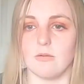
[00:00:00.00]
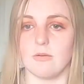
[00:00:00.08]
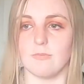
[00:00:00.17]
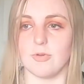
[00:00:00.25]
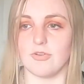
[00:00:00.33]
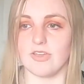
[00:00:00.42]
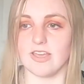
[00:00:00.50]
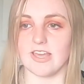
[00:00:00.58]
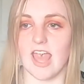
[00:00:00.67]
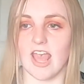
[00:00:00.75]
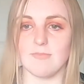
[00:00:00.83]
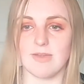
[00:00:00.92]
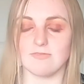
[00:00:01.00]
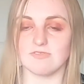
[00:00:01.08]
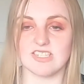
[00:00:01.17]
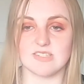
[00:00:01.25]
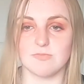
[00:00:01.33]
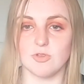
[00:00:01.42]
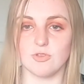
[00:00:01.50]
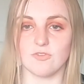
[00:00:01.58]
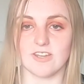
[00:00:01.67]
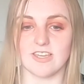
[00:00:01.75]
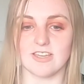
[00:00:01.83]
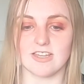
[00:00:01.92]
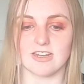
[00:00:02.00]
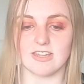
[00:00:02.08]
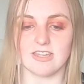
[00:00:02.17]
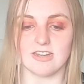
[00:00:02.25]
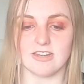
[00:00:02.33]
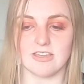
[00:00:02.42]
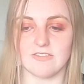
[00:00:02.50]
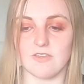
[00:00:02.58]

But it came out smoothly and cleanly.